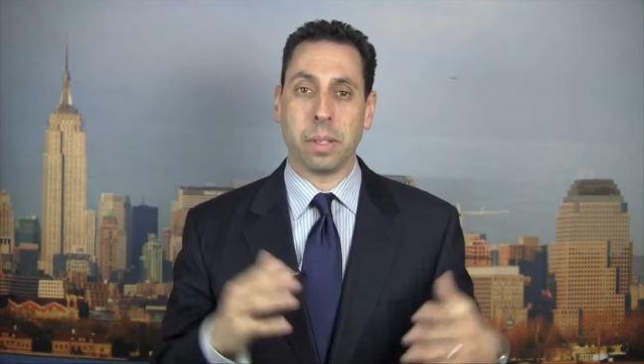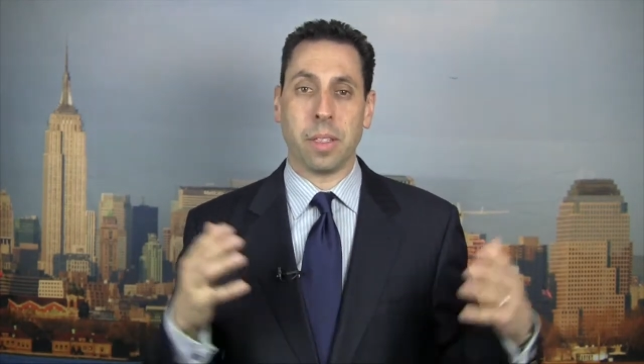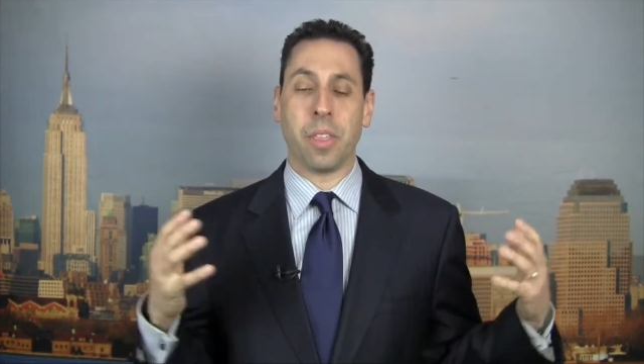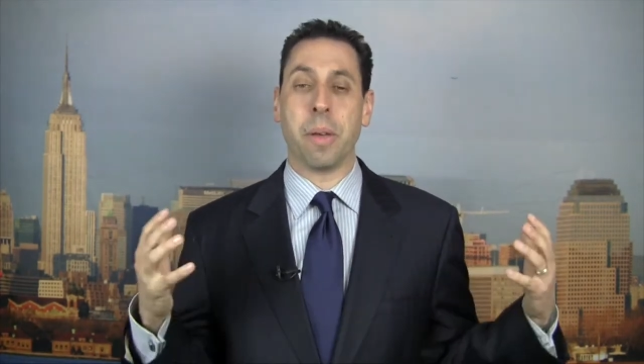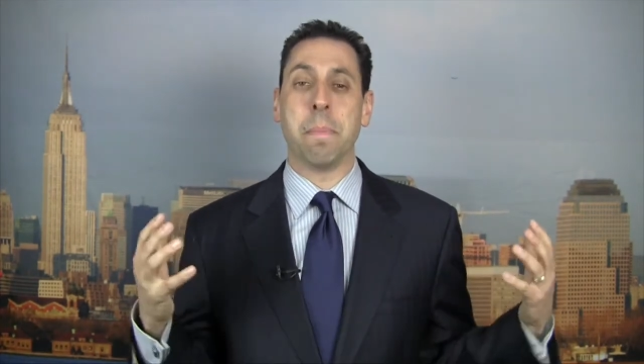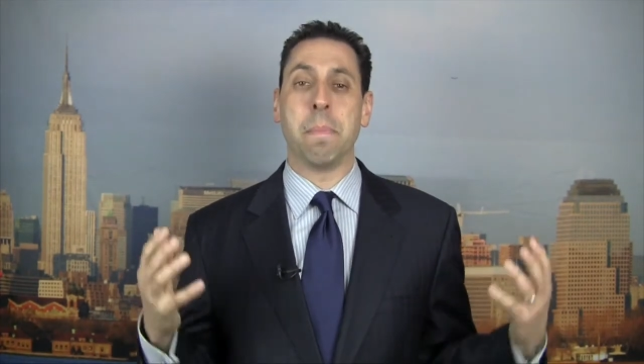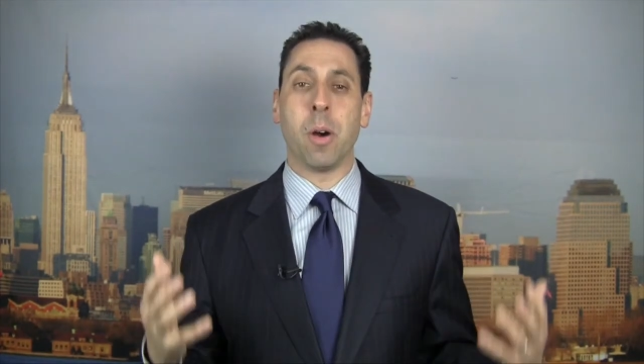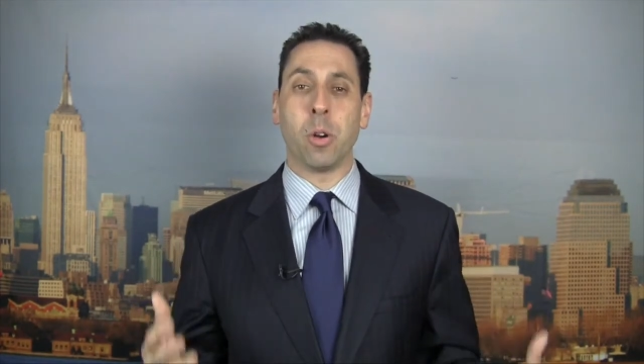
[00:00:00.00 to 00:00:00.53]

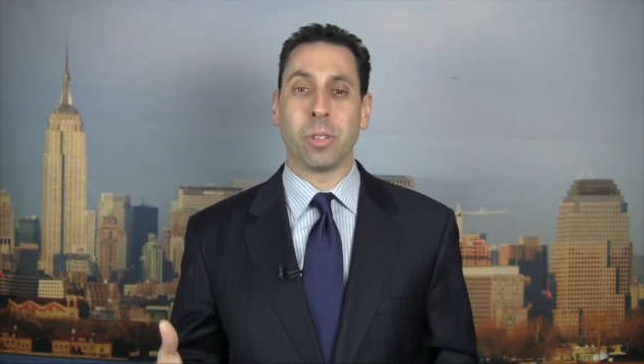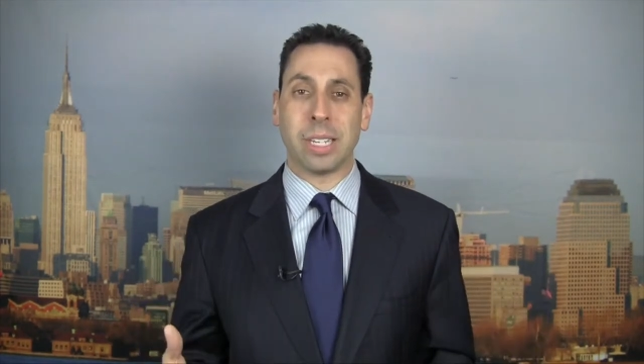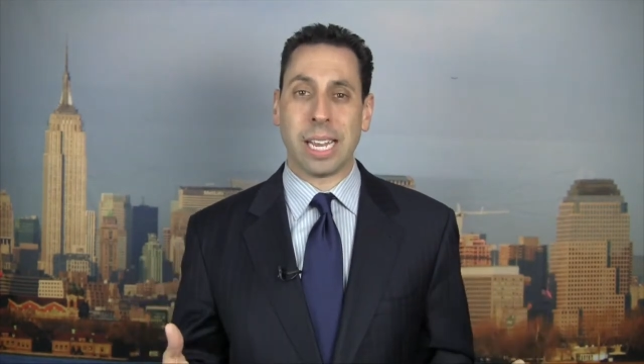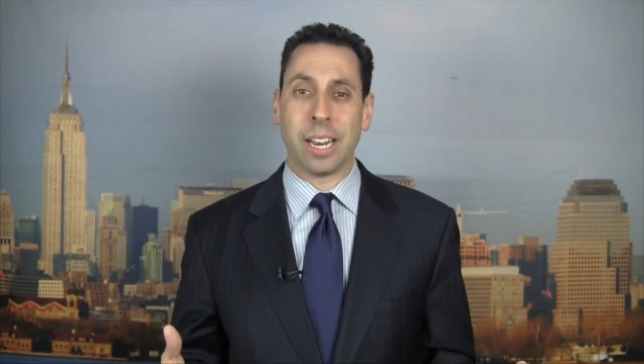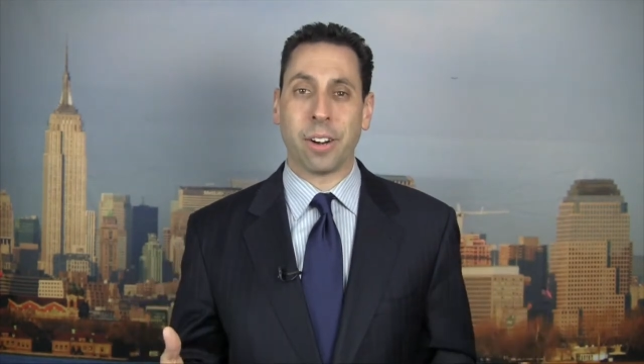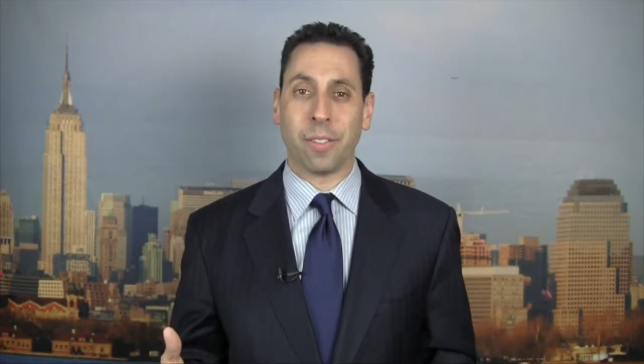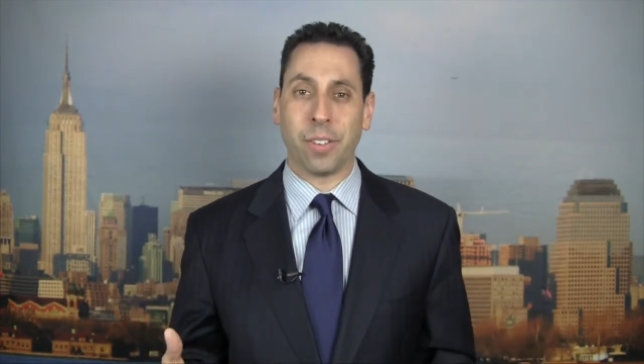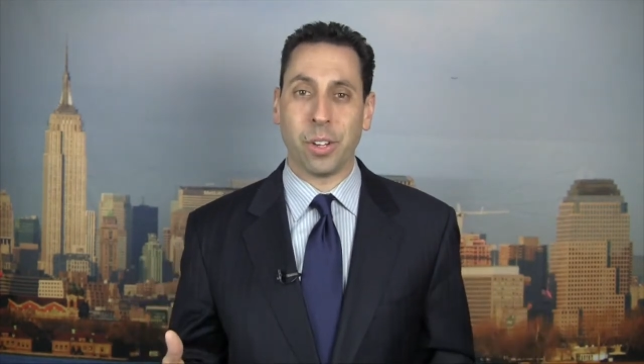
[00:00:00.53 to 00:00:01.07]
the most
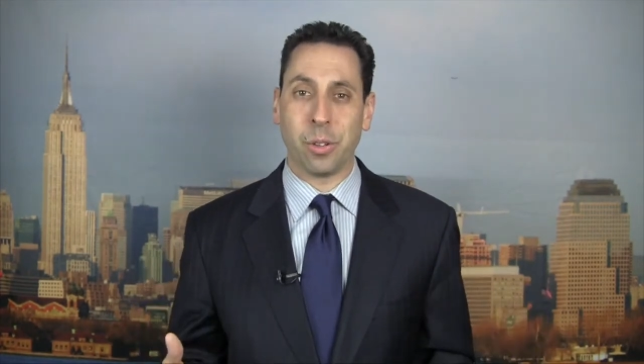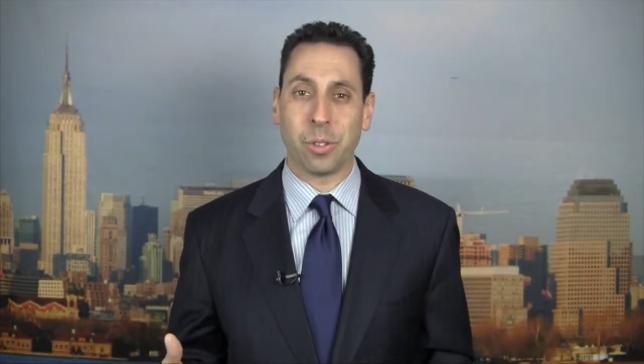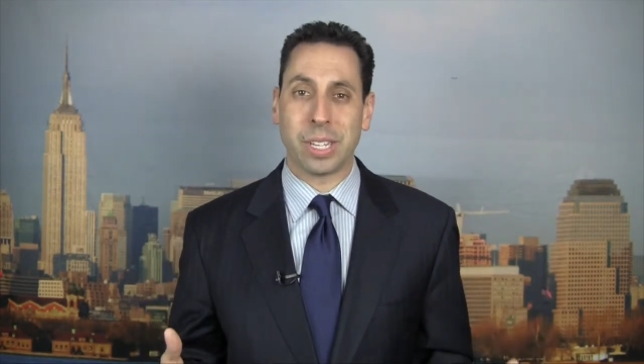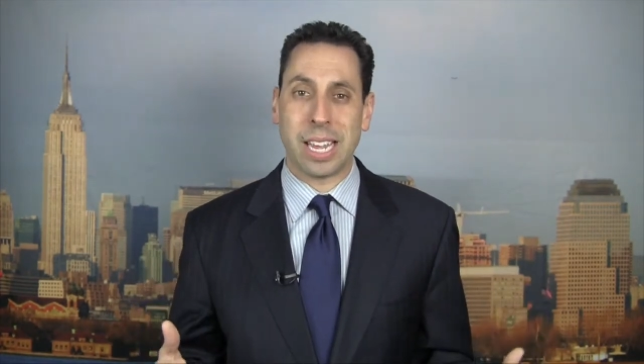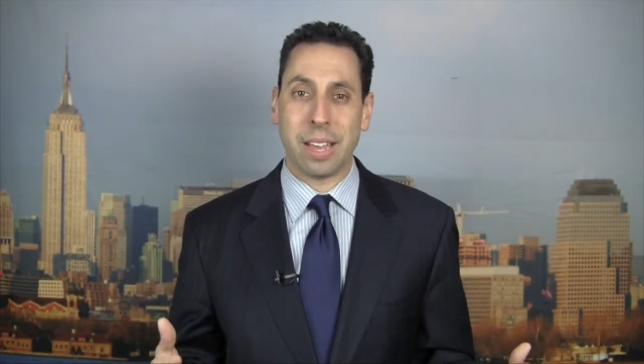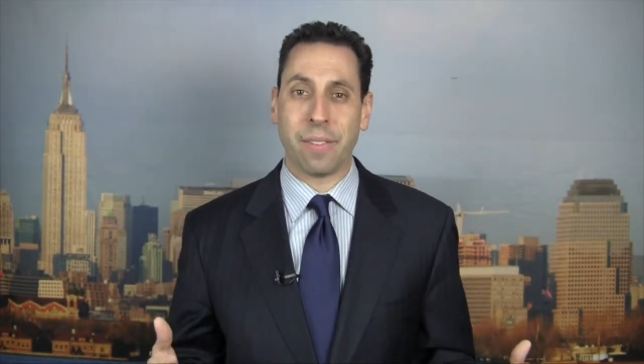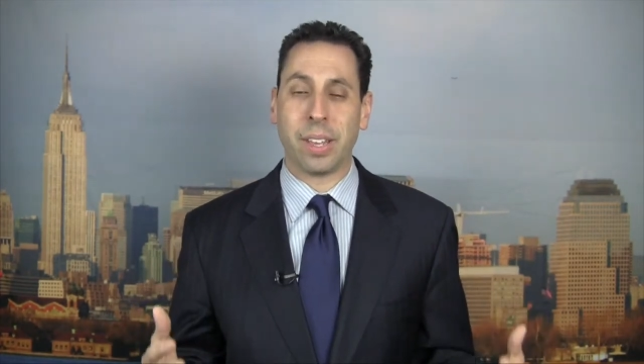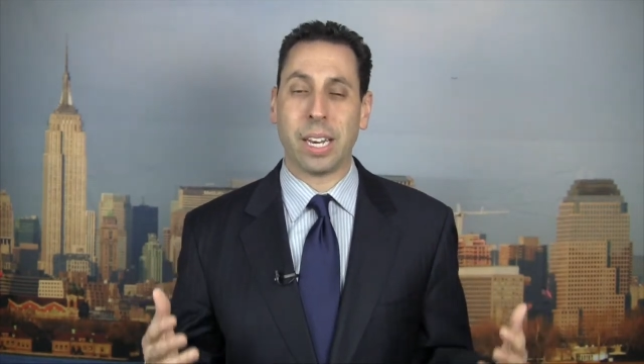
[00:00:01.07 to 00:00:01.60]
interviews
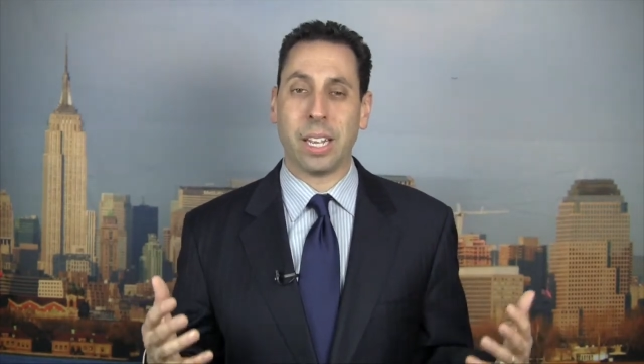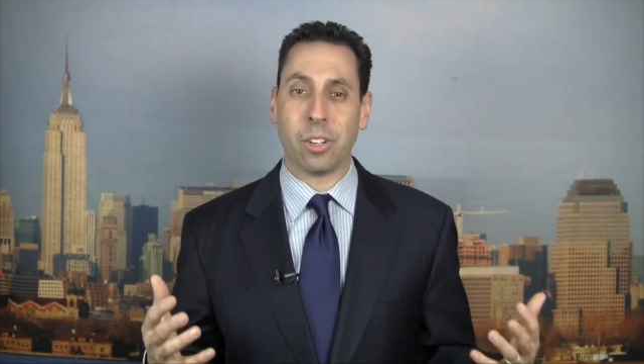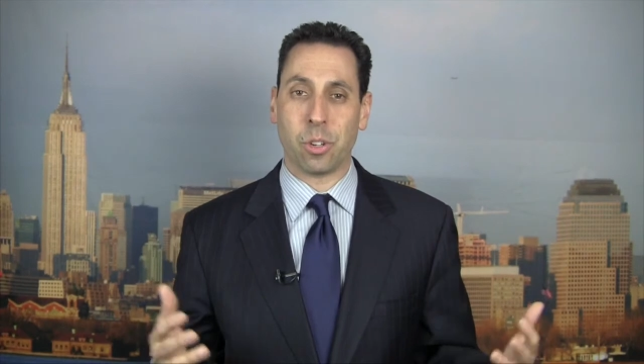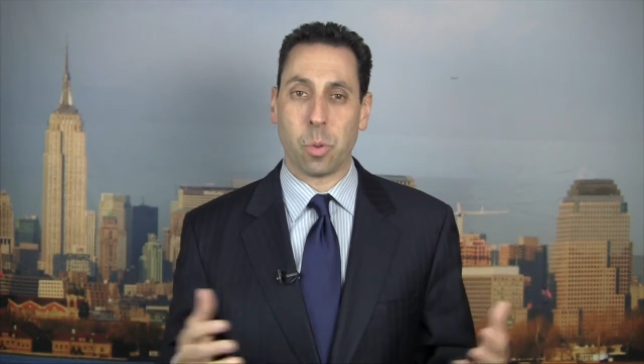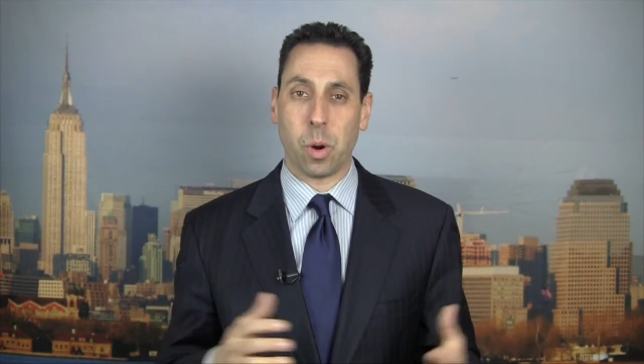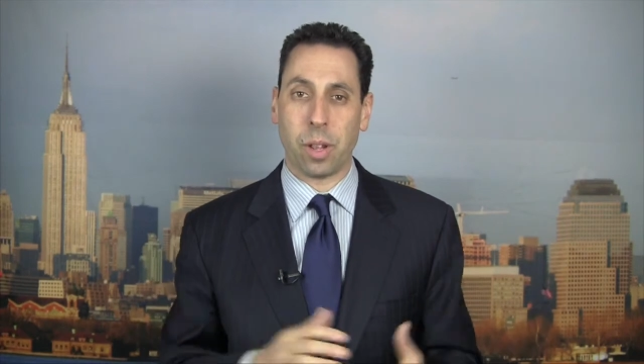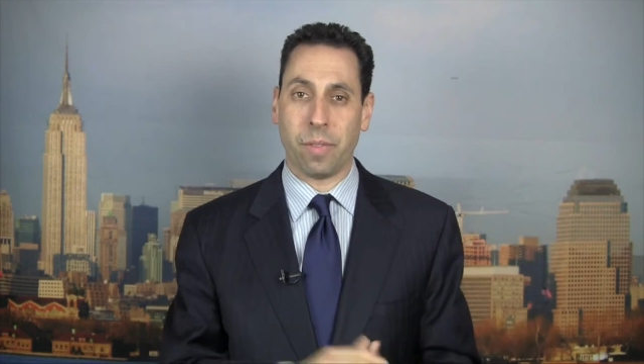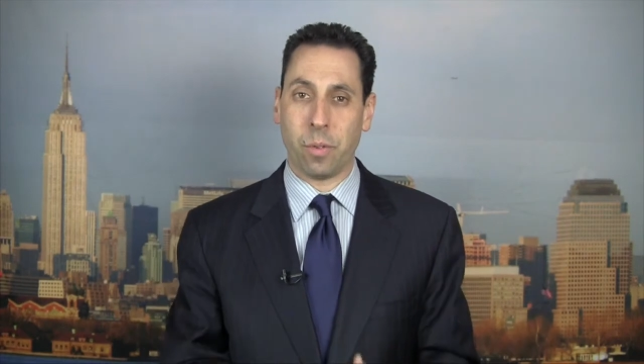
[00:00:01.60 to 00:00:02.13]
given in
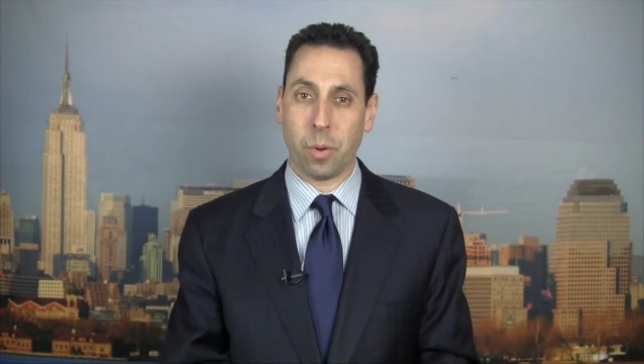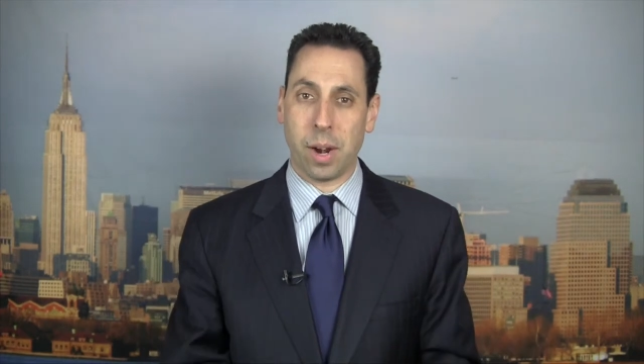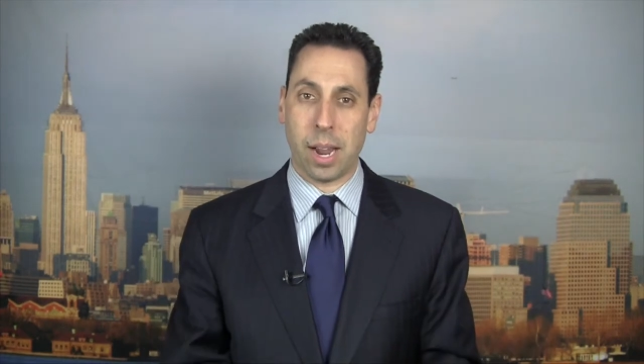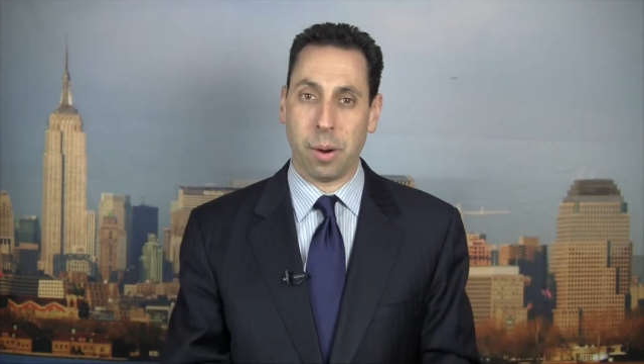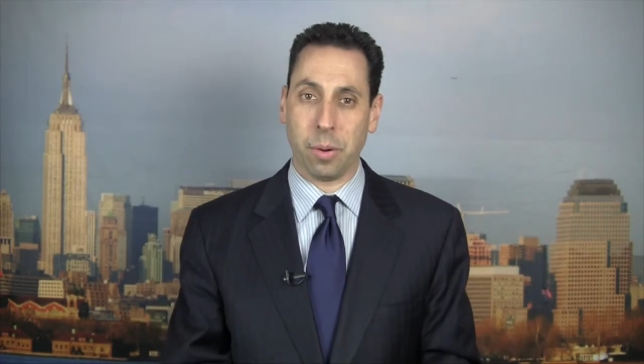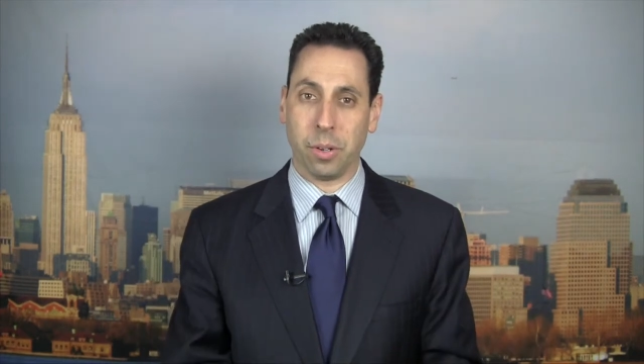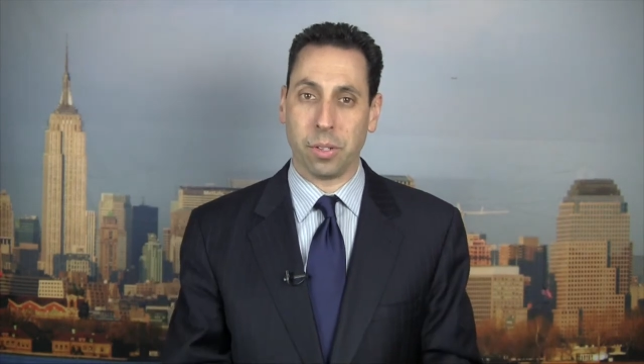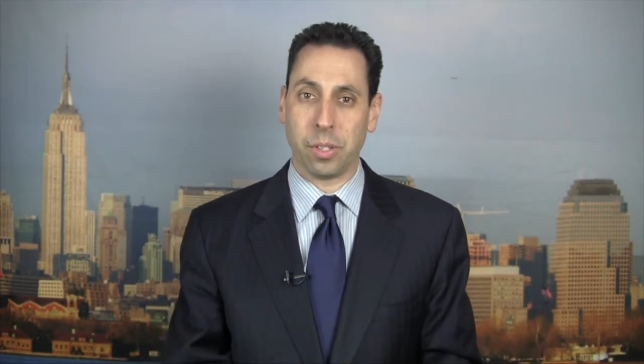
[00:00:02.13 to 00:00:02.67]
24
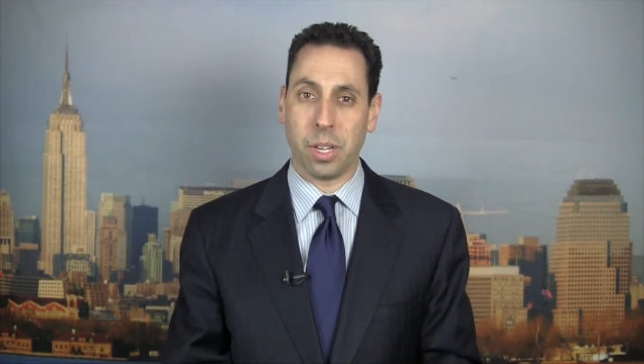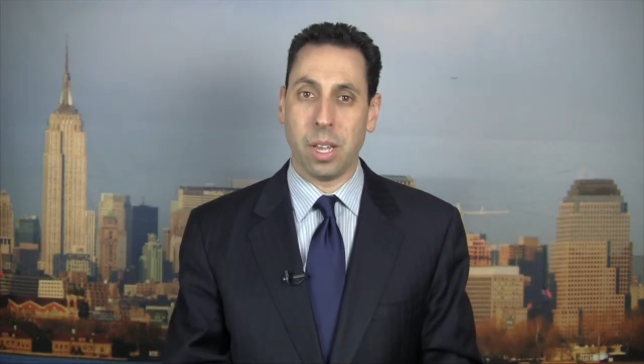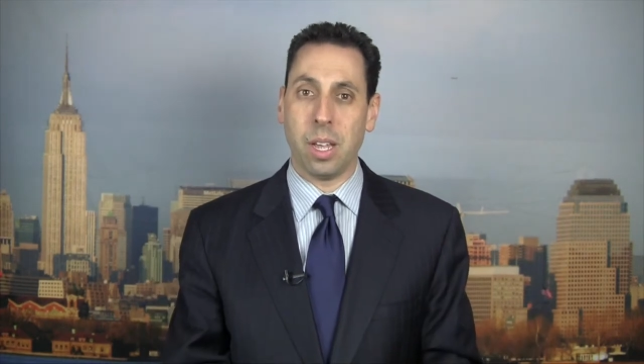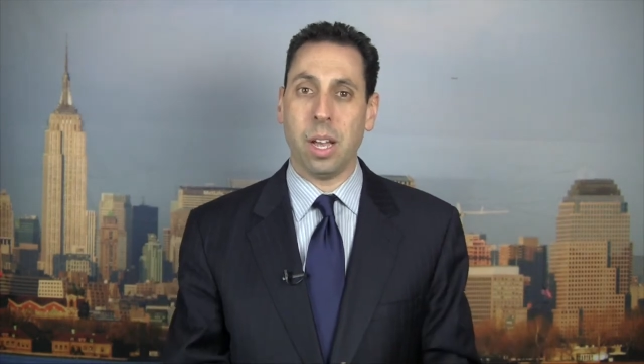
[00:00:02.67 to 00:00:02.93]
hours,